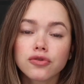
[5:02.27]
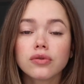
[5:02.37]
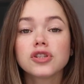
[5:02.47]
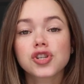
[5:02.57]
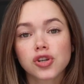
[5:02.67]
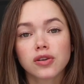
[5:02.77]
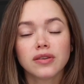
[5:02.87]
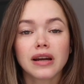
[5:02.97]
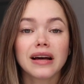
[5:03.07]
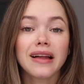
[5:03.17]
to ensure
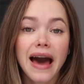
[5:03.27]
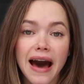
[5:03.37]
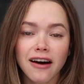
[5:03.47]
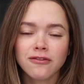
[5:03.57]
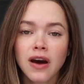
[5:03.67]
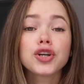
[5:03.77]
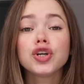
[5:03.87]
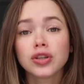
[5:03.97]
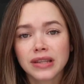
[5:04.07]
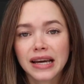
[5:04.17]
that I'll have a
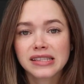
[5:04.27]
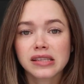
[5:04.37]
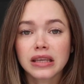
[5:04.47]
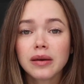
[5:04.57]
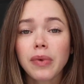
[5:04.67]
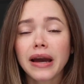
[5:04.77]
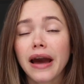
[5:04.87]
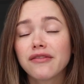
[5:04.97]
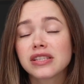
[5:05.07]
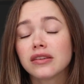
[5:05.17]
good night's sleep.
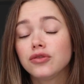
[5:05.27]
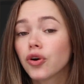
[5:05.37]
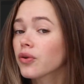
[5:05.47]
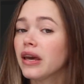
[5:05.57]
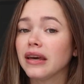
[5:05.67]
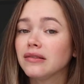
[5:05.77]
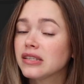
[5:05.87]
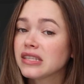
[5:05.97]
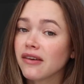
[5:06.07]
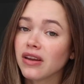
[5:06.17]
I obviously don't hit the
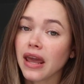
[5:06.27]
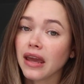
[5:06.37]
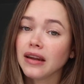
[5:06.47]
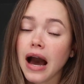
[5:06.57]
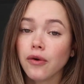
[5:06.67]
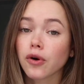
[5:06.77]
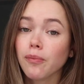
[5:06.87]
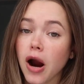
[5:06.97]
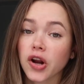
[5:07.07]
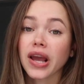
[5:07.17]
7-8 hour
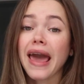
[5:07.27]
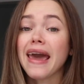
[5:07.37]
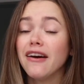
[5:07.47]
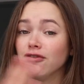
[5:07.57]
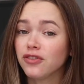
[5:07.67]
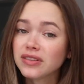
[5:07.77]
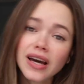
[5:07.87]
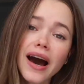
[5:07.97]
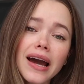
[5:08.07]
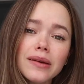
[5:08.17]
mark every
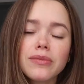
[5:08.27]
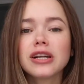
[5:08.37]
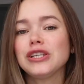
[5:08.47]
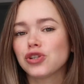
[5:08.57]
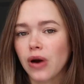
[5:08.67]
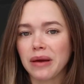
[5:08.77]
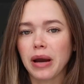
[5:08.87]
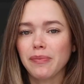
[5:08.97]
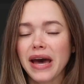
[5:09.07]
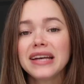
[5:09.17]
time, but I try
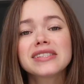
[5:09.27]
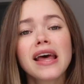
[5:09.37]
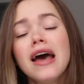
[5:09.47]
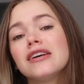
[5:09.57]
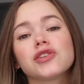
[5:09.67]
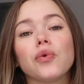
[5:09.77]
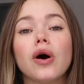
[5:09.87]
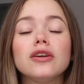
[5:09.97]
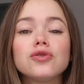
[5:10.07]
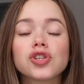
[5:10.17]
my best. So I
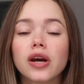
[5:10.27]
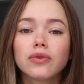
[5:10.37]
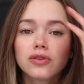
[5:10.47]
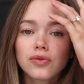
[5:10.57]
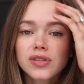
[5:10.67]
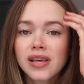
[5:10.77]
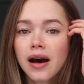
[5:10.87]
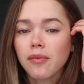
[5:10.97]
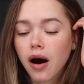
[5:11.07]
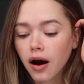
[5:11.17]
wanted to share with you
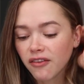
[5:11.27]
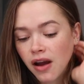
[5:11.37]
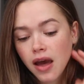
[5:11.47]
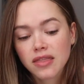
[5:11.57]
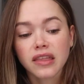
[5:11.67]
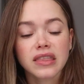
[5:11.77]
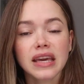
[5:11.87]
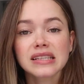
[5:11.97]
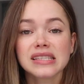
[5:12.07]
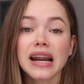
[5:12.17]
some of the
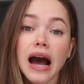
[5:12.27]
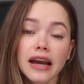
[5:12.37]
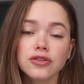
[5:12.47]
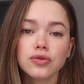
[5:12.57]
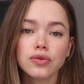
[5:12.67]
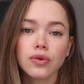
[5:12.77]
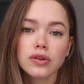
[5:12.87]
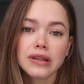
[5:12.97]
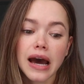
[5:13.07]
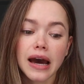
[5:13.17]
things that I do
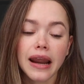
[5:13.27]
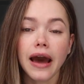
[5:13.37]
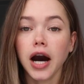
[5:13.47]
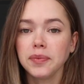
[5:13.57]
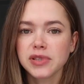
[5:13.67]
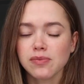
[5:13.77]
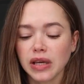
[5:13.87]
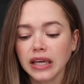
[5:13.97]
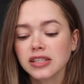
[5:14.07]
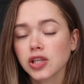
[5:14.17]
that helps
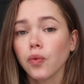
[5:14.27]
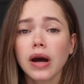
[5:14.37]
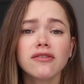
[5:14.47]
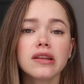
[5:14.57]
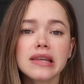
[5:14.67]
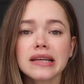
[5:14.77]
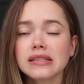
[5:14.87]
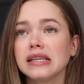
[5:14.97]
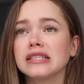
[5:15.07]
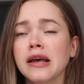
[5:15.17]
me. So one of the
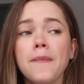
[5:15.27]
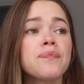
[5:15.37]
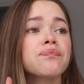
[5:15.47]
things is